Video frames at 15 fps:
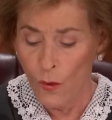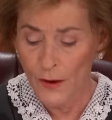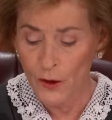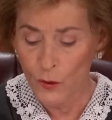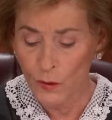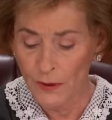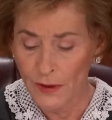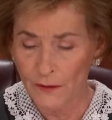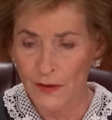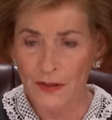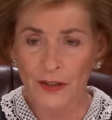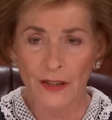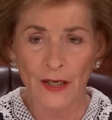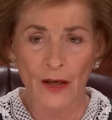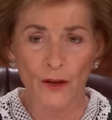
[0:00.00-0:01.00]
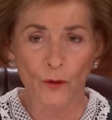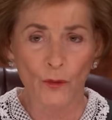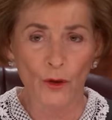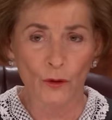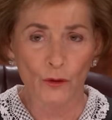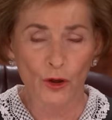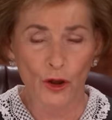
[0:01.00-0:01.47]
When you were living together, were
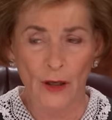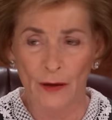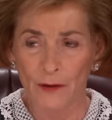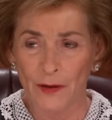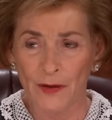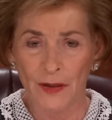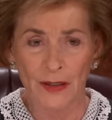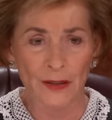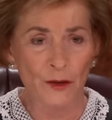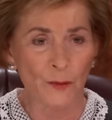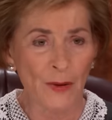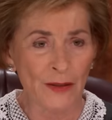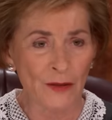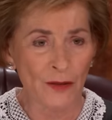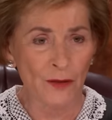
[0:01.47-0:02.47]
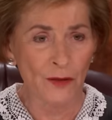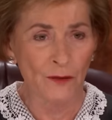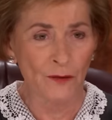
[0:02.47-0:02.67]
you sharing the expenses